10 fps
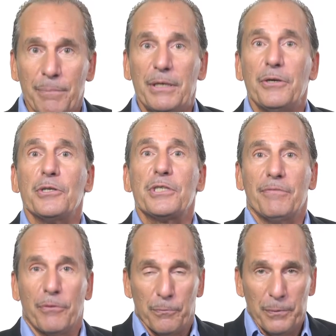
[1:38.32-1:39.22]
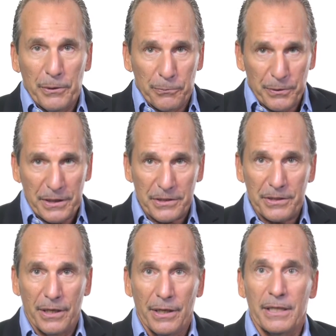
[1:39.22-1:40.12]
because of a real
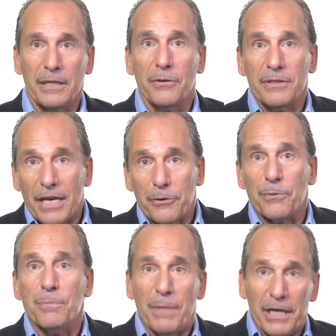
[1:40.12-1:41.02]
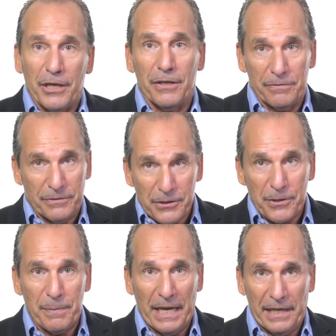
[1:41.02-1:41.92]
risk that the debtor may have
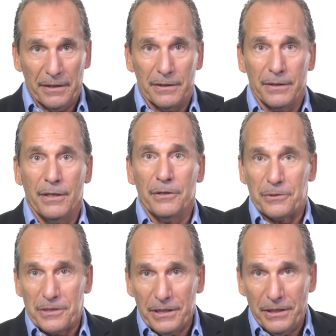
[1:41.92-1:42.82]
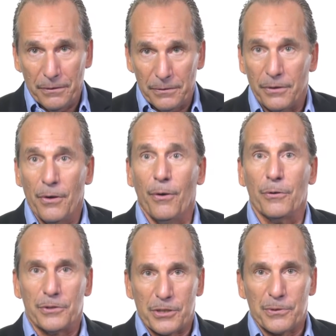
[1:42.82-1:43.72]
dissipated, concealed, or
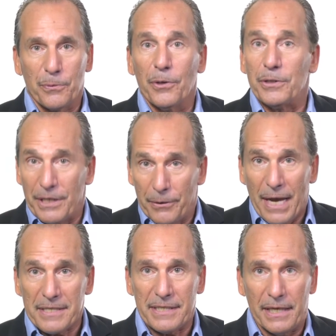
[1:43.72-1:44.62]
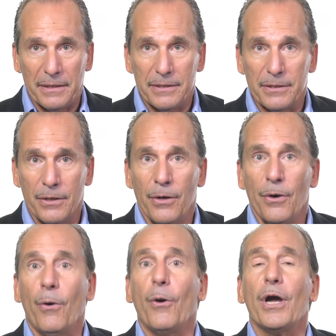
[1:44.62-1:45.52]
destroyed their assets,
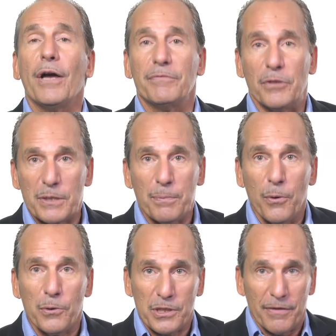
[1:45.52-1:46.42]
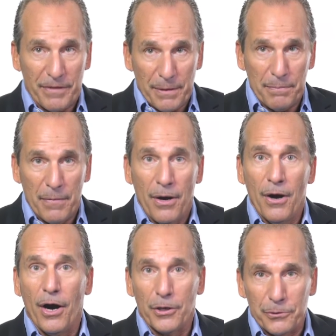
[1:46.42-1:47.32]
or have disposed of them
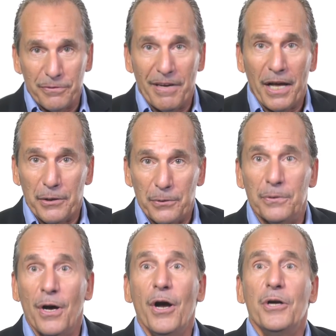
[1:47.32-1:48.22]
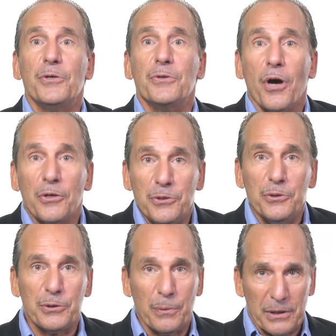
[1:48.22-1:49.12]
under value to an
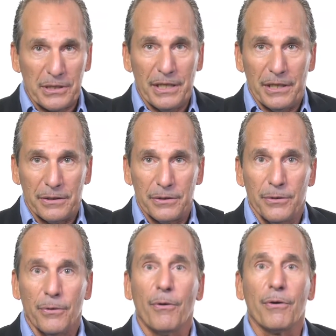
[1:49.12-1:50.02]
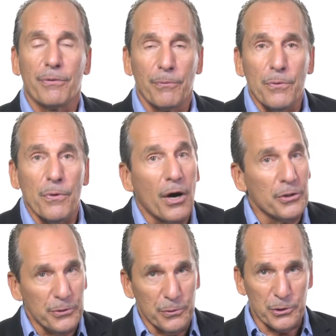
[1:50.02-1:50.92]
unusual extent or through
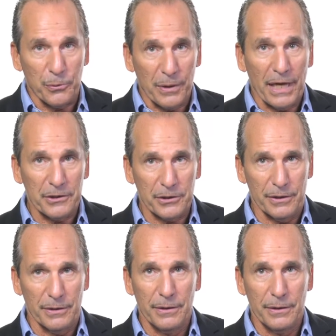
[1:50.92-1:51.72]
unusual action.